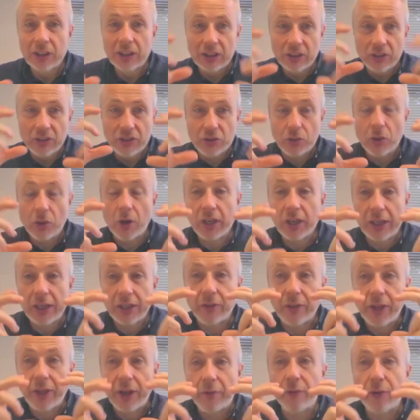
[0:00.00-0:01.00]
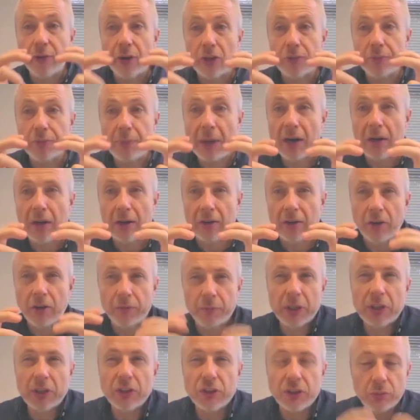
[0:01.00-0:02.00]
struggling on that first paragraph
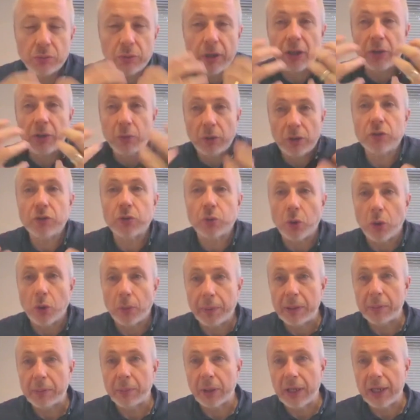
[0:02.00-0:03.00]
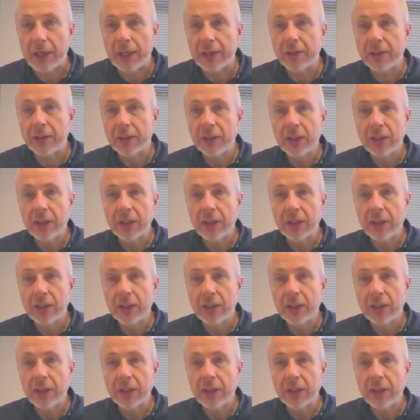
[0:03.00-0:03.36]
because you really want to draw people in.